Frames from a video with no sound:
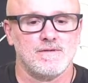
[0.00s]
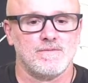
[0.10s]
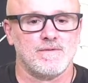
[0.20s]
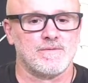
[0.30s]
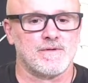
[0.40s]

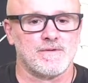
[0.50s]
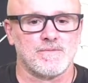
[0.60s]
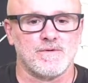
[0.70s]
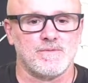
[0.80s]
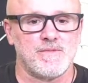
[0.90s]
in a
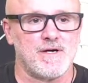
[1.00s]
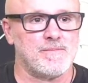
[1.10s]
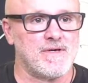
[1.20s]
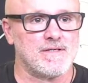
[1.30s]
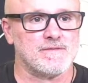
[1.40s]
real bad
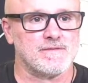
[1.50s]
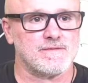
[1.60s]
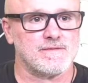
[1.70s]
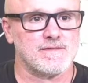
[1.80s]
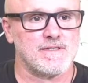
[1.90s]

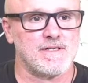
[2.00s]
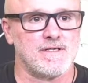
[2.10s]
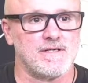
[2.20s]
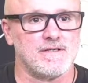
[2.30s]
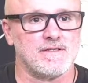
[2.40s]
mess.
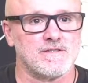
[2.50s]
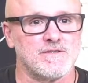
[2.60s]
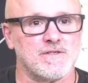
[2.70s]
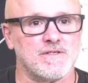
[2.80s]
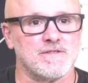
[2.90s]
And it
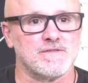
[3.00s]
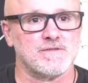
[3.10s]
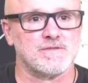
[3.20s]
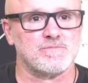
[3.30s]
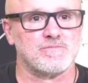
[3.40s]
took
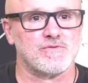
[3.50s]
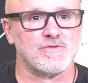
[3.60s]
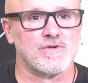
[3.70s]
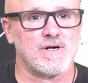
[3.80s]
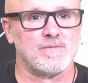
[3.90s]
us
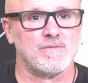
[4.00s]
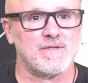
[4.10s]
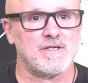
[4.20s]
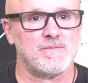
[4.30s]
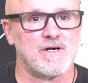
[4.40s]

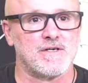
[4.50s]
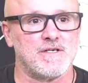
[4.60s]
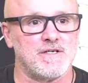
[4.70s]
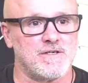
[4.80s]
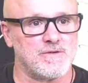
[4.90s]
probably about a
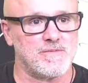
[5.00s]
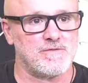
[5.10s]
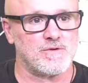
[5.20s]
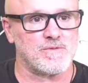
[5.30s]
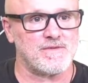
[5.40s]
year
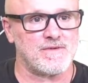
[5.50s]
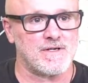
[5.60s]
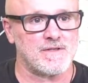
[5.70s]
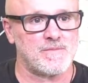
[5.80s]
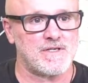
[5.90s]
before we
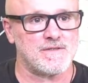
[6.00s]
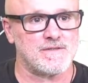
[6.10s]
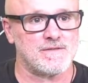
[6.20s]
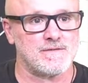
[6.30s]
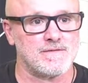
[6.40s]
finally made
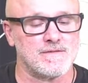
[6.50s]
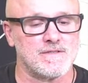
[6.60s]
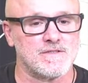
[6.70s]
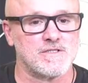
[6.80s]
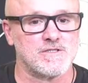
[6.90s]
the
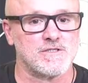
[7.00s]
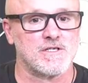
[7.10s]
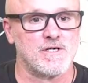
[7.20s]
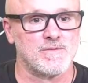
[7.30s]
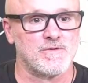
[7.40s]
decision to
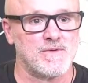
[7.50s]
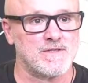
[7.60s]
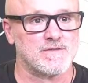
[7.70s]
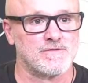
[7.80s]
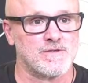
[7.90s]
come to
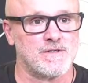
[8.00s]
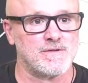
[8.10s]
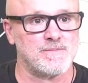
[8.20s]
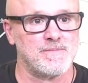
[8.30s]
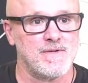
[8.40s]
Wings of
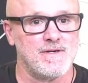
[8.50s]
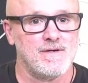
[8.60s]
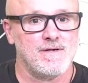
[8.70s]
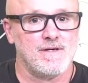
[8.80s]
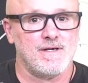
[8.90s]
Freedom.
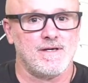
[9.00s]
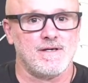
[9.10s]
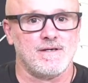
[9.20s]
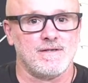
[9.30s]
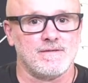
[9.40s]

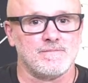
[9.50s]
And